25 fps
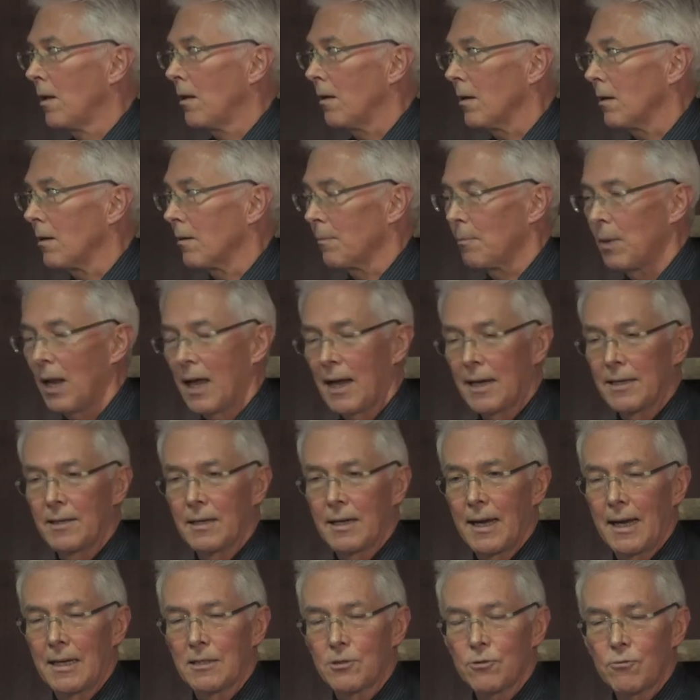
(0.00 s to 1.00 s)
applied
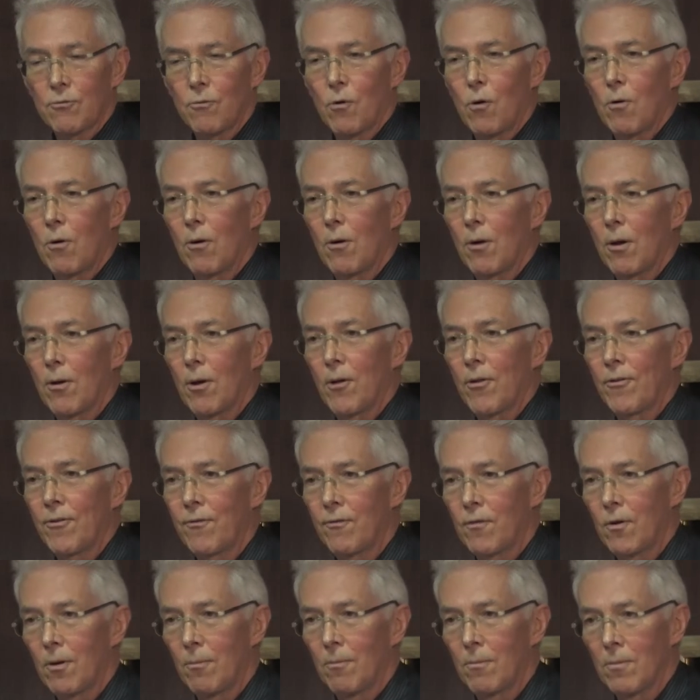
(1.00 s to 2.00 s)
against raw earth
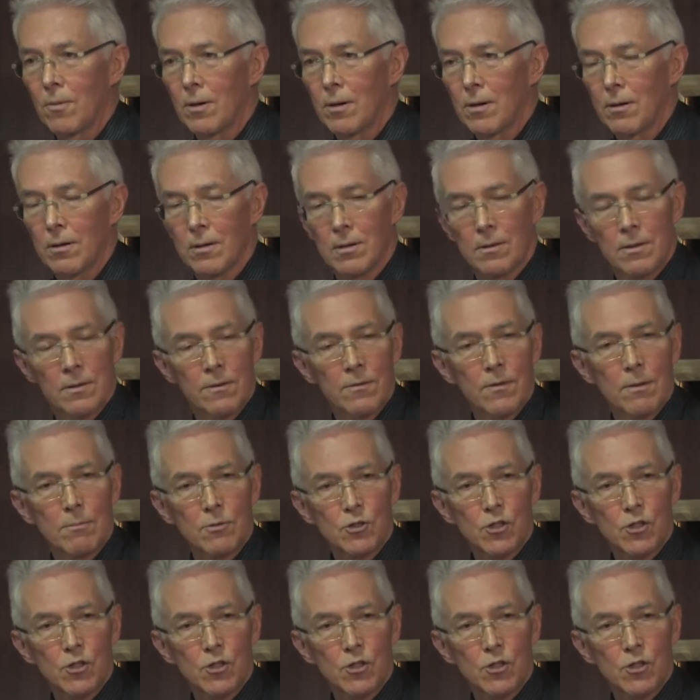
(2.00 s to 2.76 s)
from